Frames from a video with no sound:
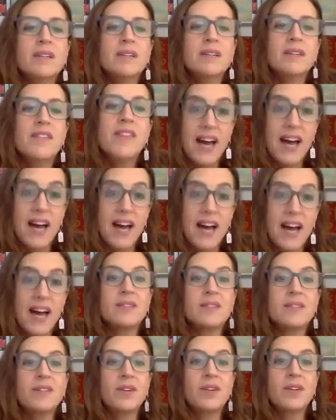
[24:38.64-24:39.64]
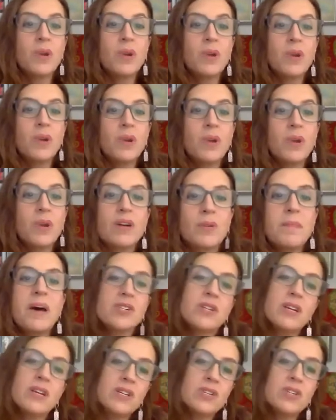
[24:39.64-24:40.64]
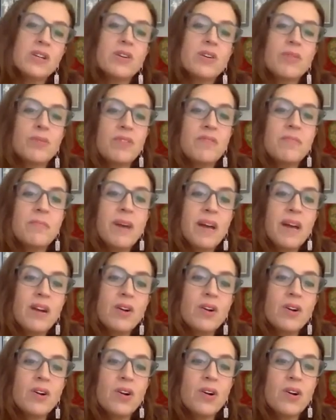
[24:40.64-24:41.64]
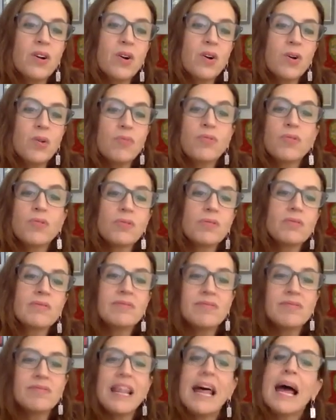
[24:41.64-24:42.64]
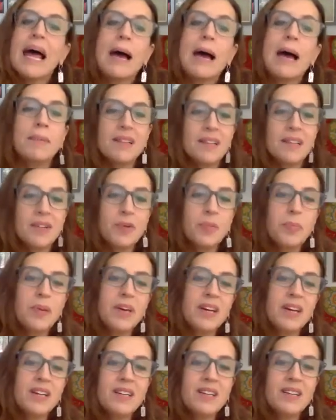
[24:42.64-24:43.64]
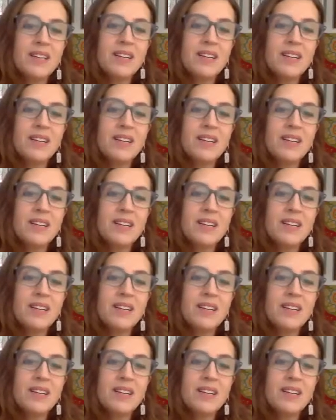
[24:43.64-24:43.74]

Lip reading: that, right, you know, where imagination and grief might overlap a little bit.